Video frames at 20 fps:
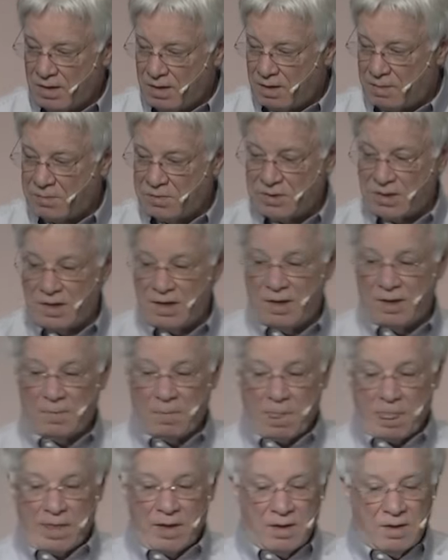I'm
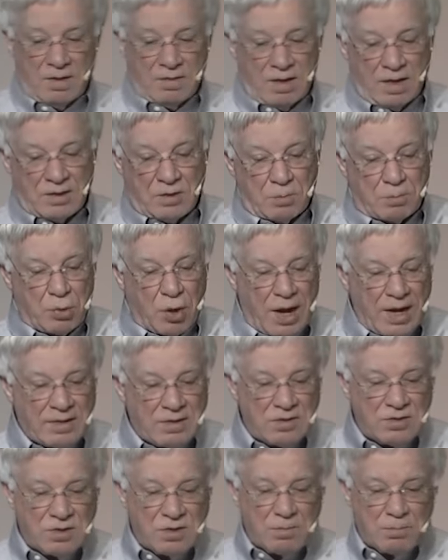saying that to
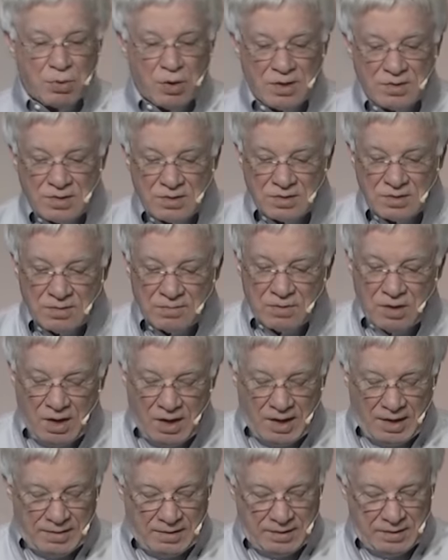practice the presence of
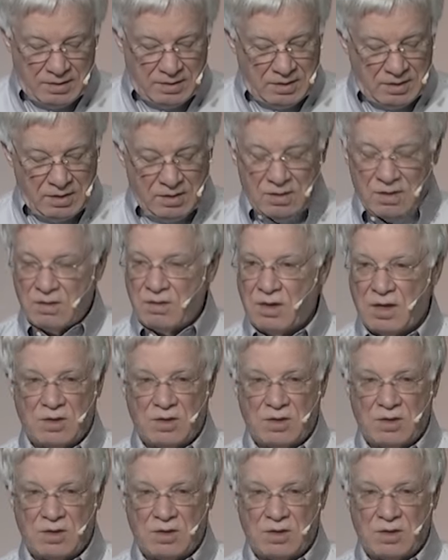God, and, and,